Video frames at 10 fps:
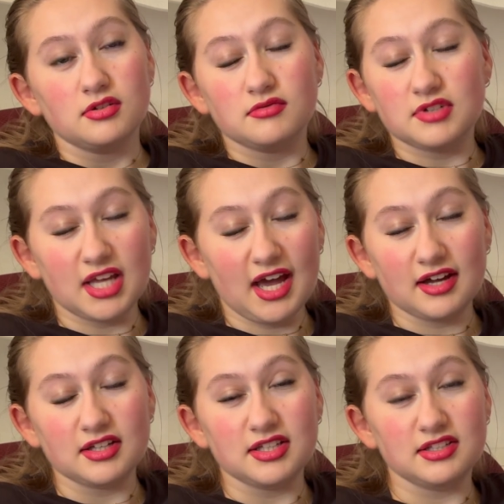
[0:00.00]
yeah,
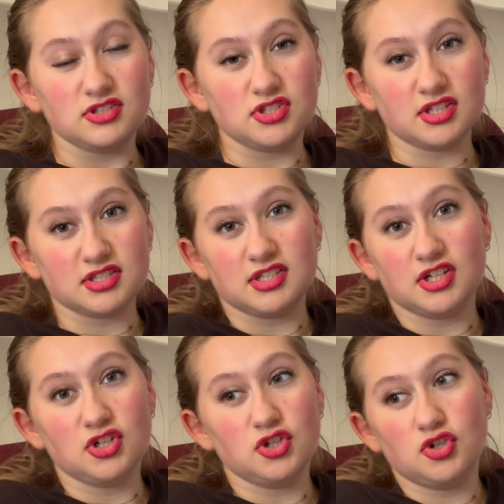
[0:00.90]
he's just a
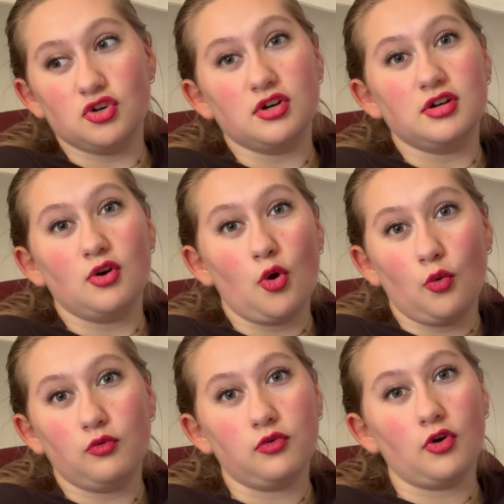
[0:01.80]
good
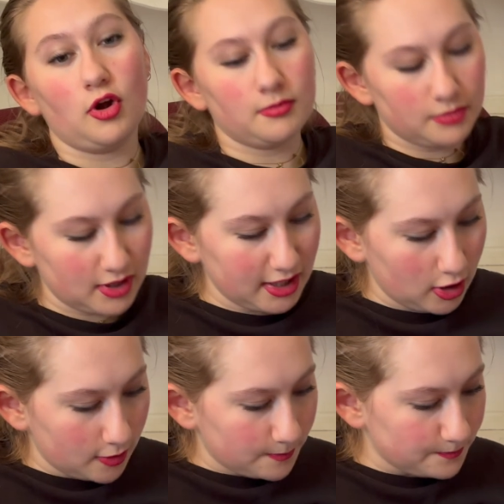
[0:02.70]
overall
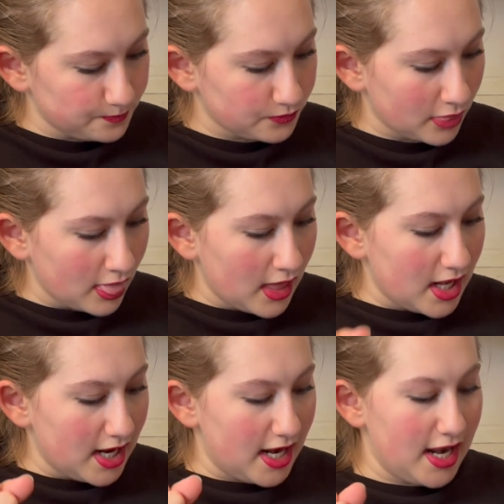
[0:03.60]
player.
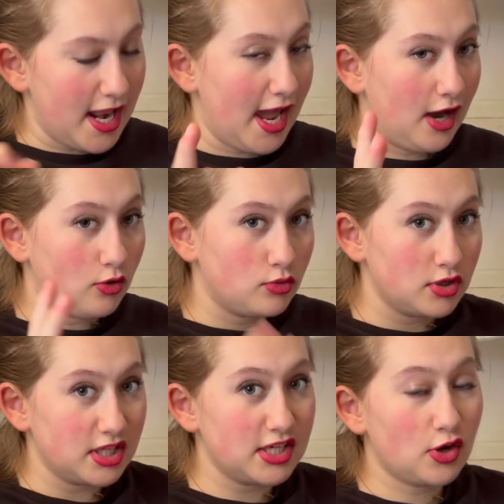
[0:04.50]
Now,
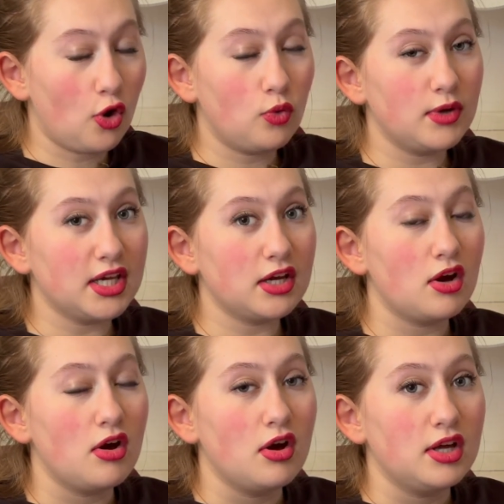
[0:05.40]
going
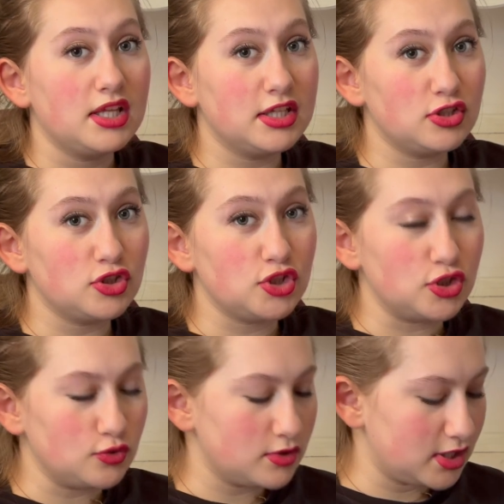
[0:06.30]

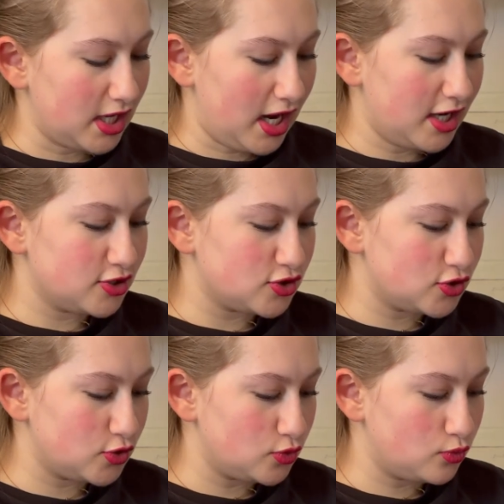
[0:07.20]
into the guys
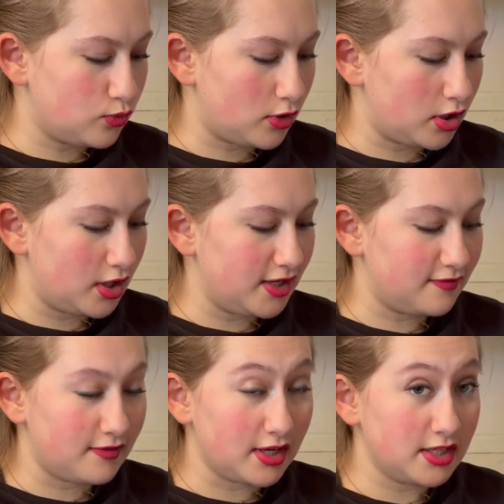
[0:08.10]
who were
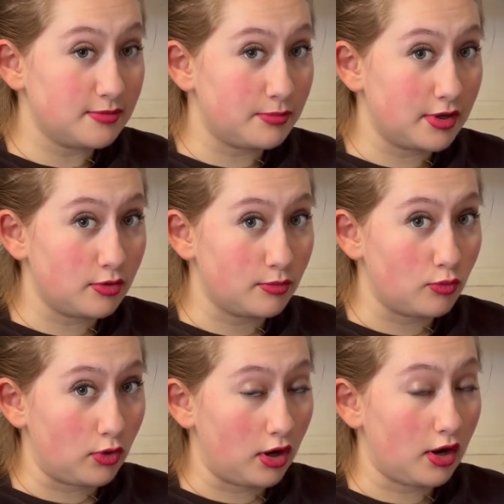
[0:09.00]
invited but
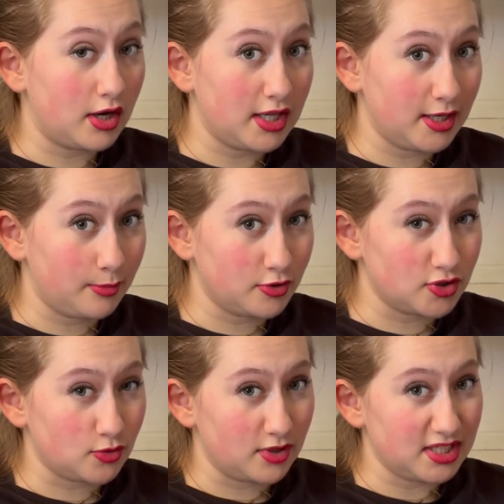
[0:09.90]
were unable
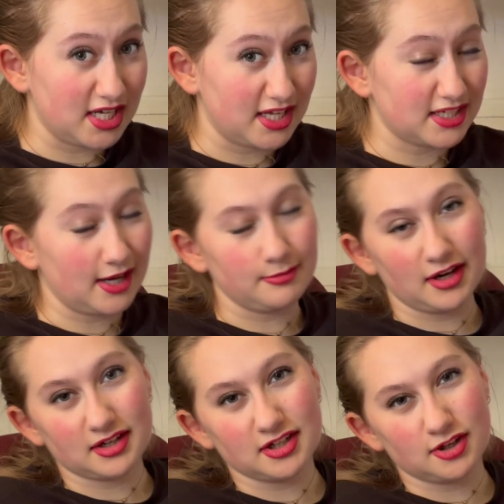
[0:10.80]
to attend, I'm
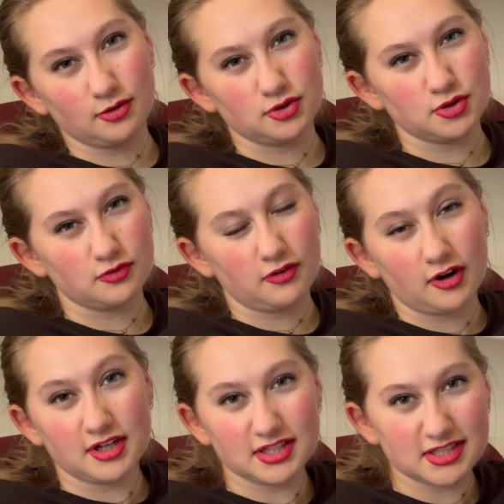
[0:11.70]
not going to go too far
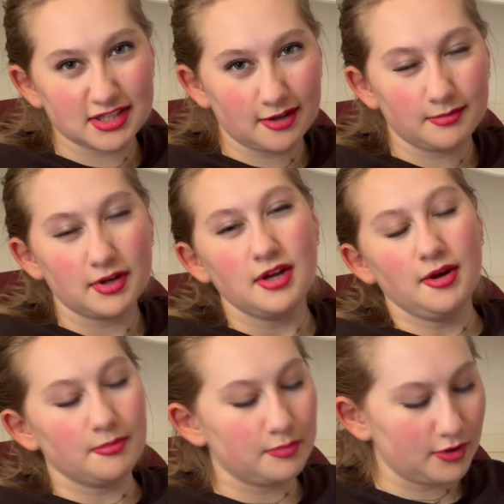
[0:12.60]
into them,
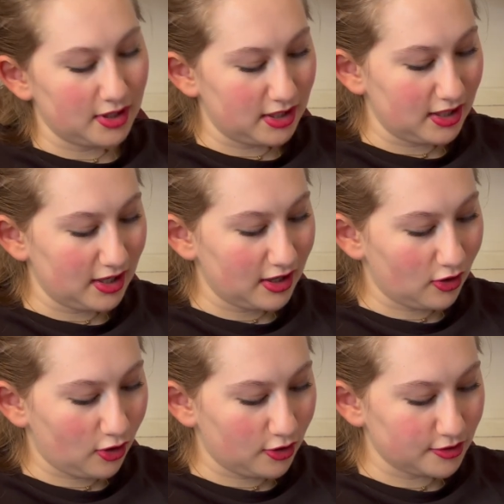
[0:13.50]
but
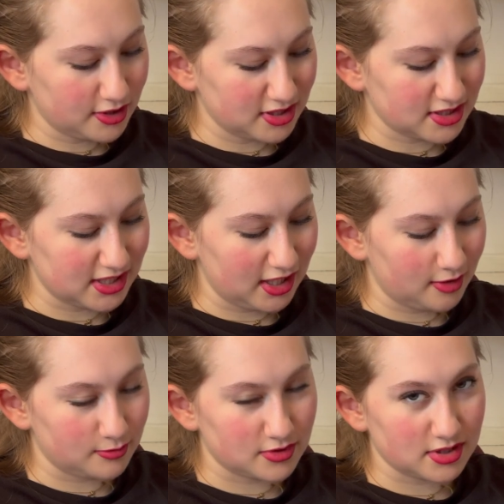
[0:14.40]
all these
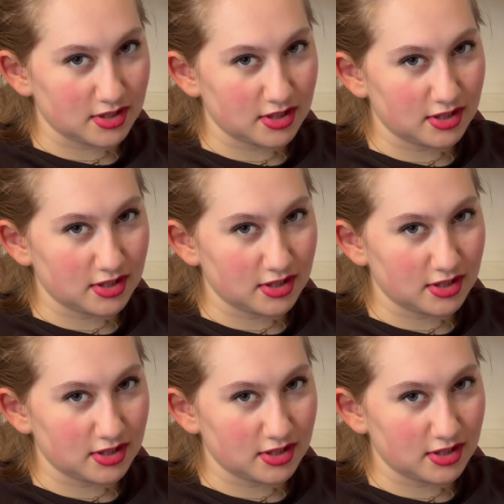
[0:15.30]
names